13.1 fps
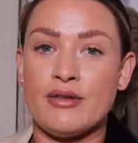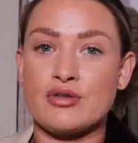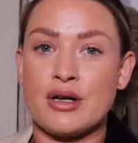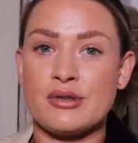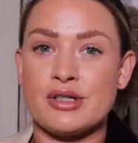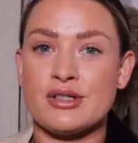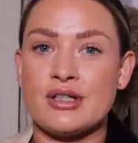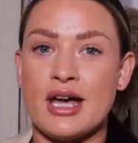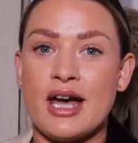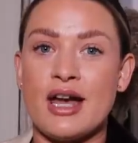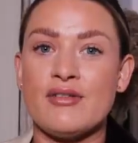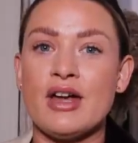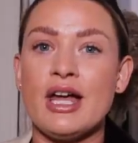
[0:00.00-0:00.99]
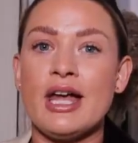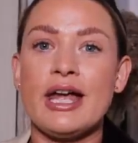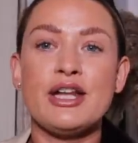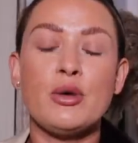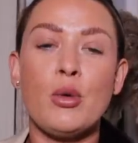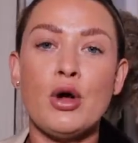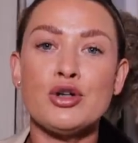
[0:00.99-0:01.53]
of trousers to have
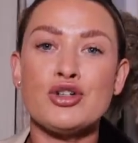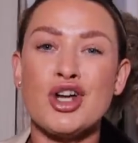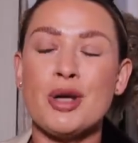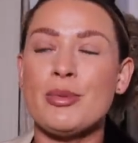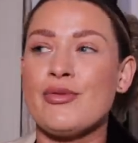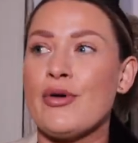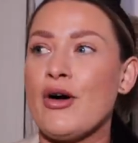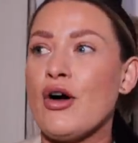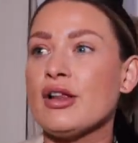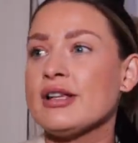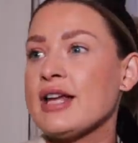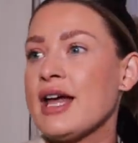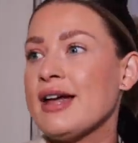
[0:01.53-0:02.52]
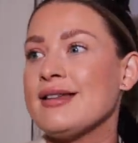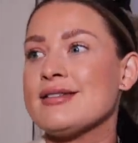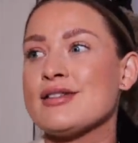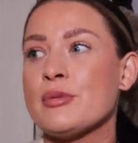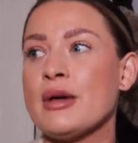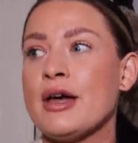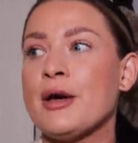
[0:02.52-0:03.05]
in your wardrobe for holiday,
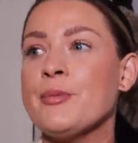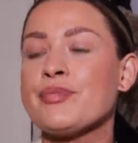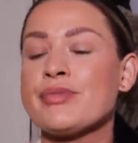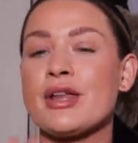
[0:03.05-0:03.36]
summer.